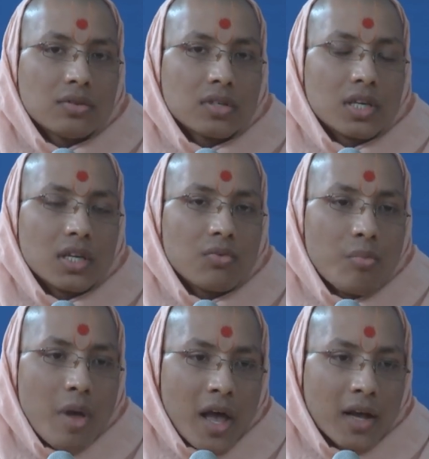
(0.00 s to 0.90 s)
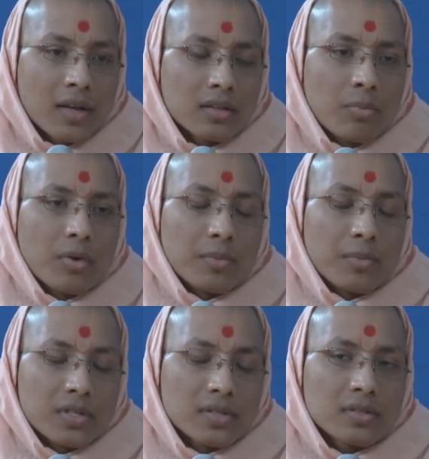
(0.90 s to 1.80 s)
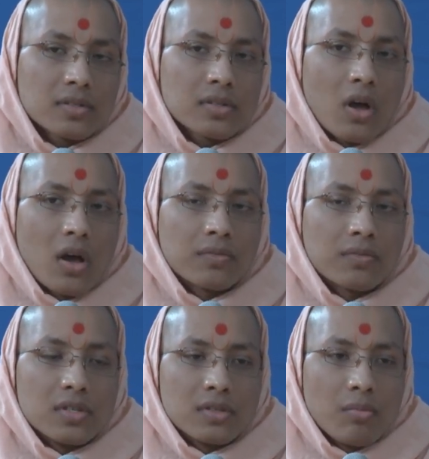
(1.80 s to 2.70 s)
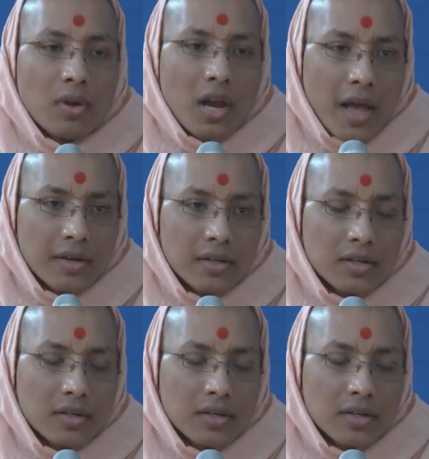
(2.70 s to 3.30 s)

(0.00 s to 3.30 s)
give back the possessions of this land